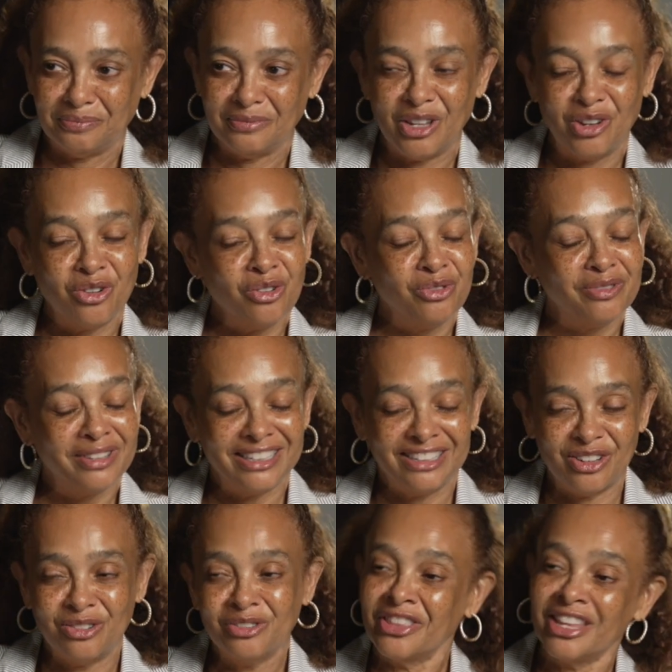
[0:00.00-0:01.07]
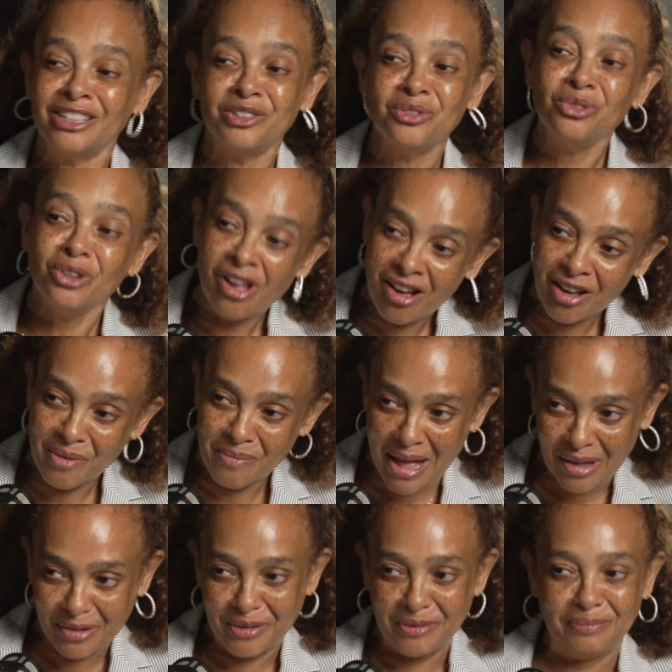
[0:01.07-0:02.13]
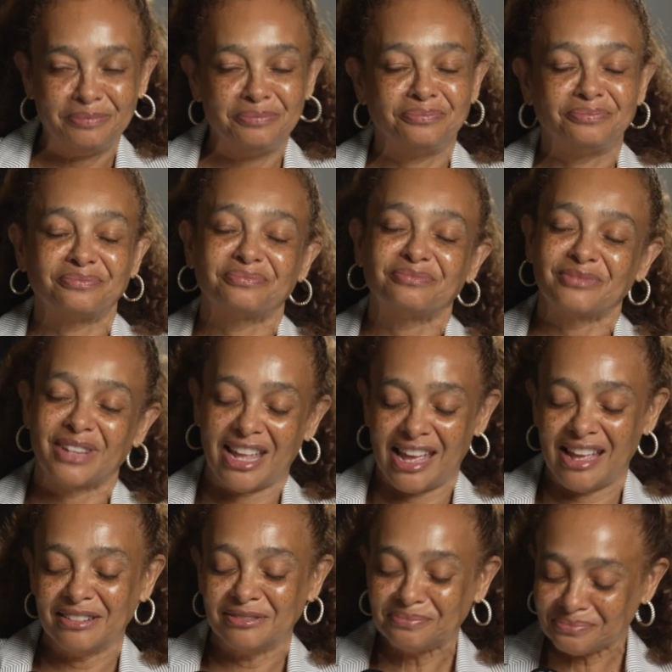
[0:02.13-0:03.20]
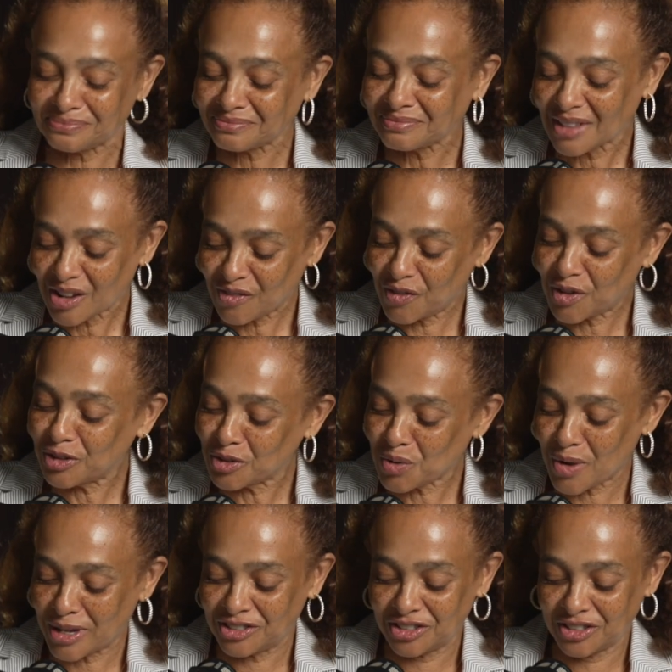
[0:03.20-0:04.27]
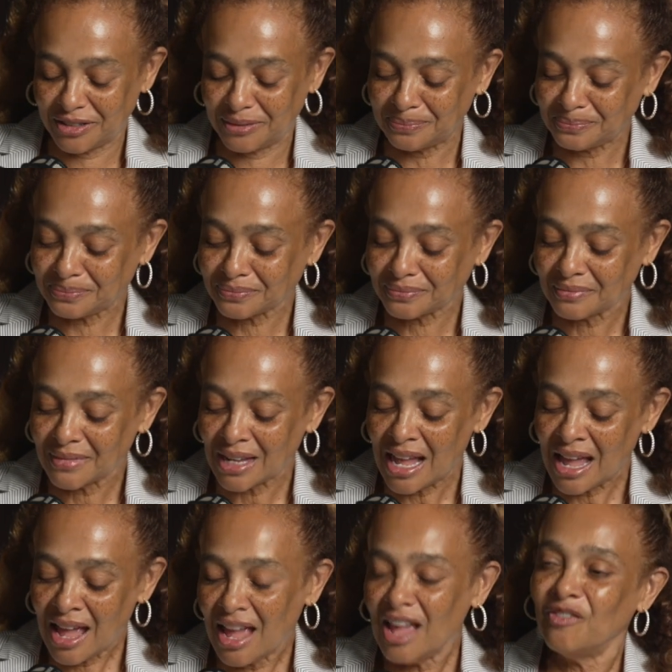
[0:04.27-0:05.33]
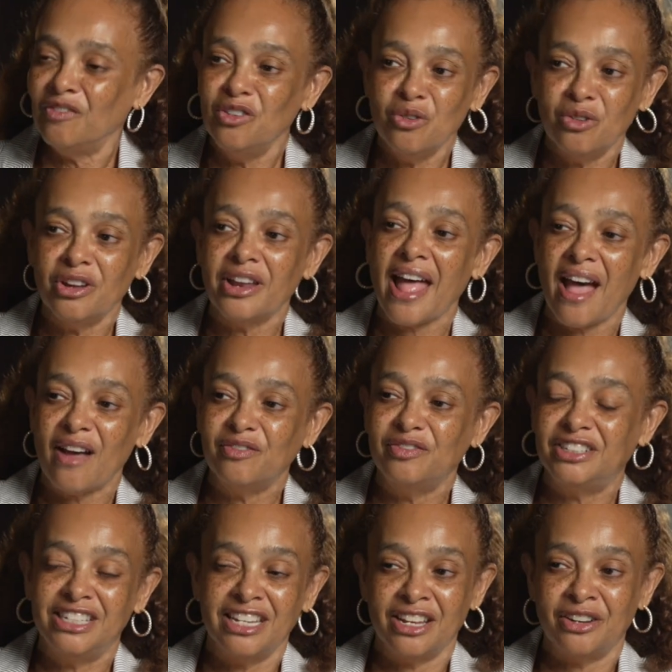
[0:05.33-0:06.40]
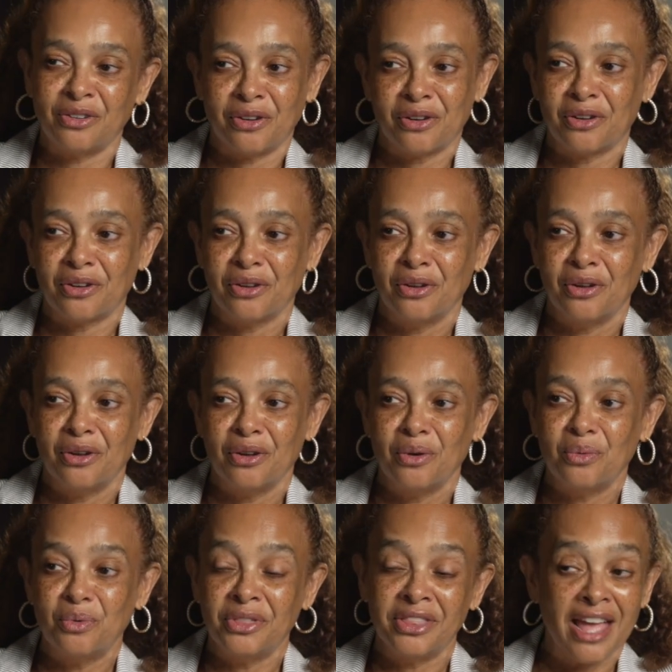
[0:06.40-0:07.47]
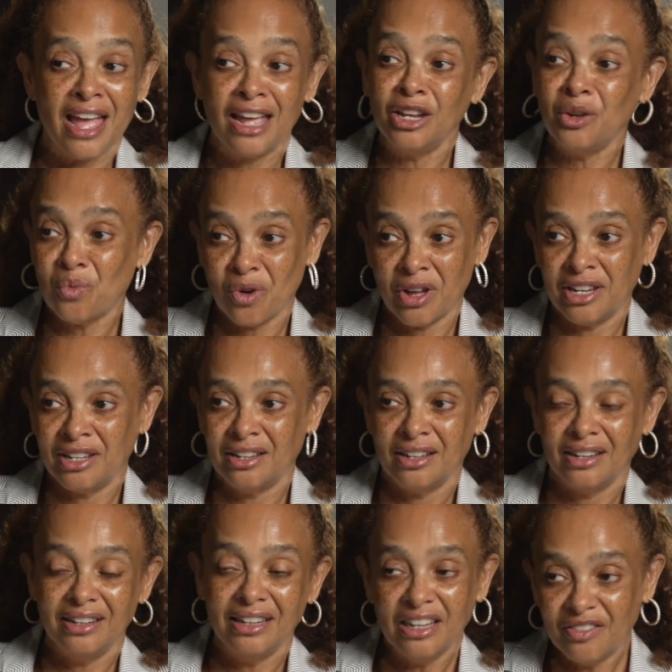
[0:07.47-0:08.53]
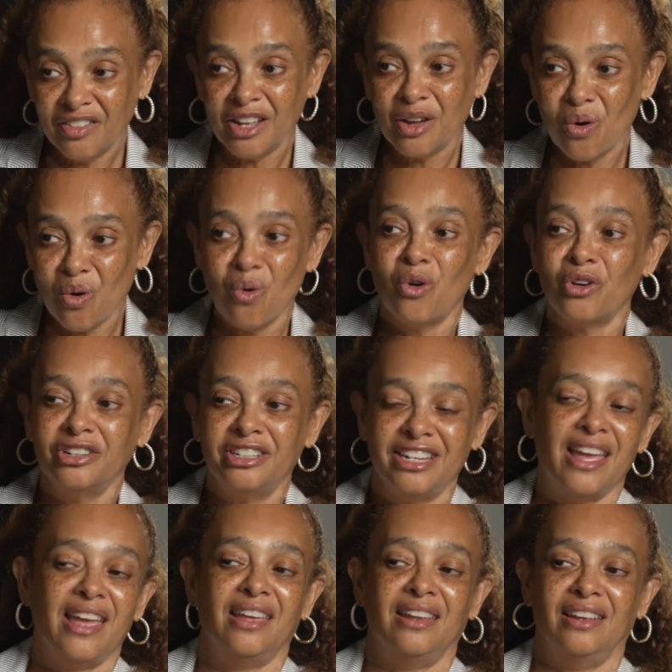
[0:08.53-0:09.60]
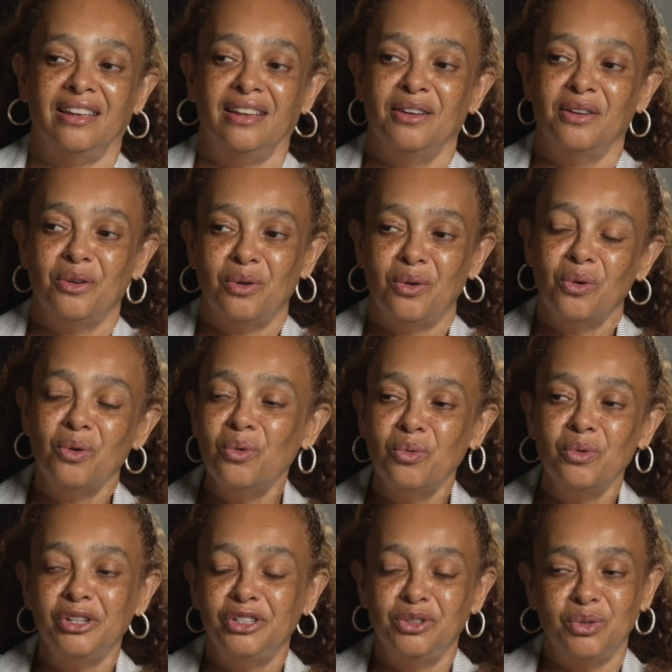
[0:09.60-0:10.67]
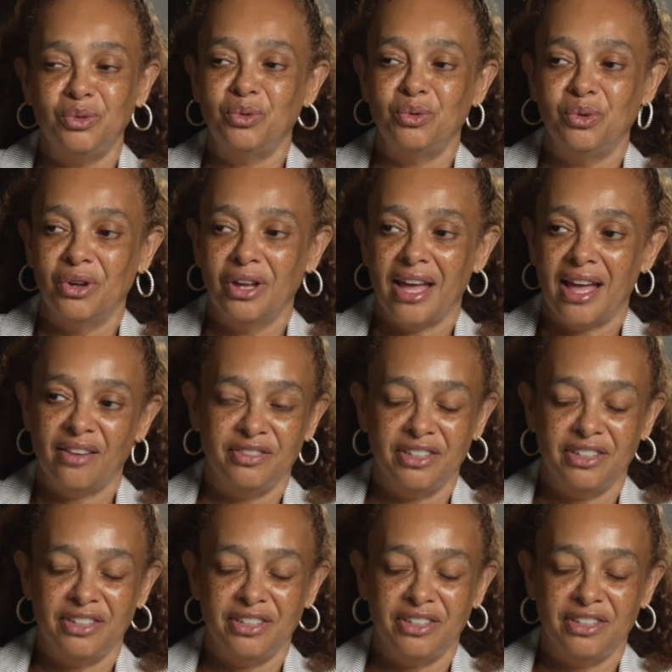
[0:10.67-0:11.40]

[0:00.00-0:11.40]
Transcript: You don't think too long about them. Okay. First question. If you could have dinner with anyone, living or dead, who would you have